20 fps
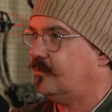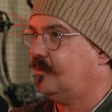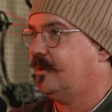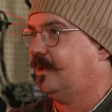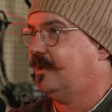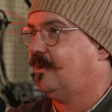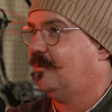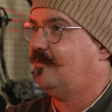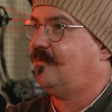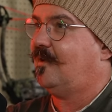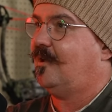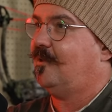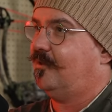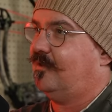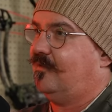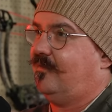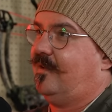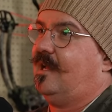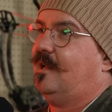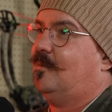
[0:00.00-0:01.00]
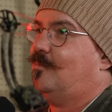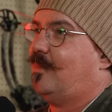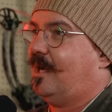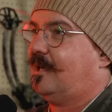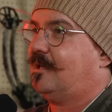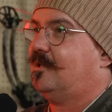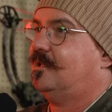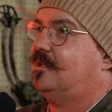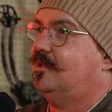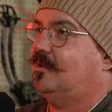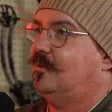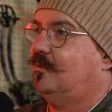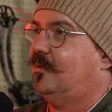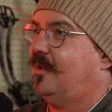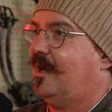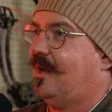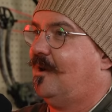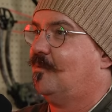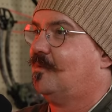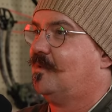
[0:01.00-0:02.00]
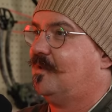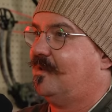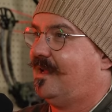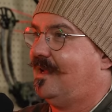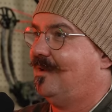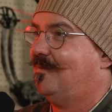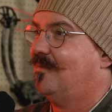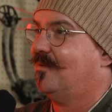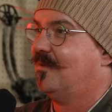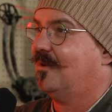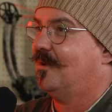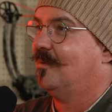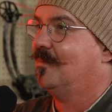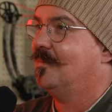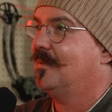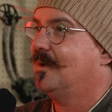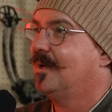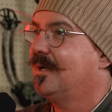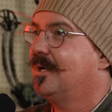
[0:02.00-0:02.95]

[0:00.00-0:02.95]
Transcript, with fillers: and you follow the van back to the house it came from.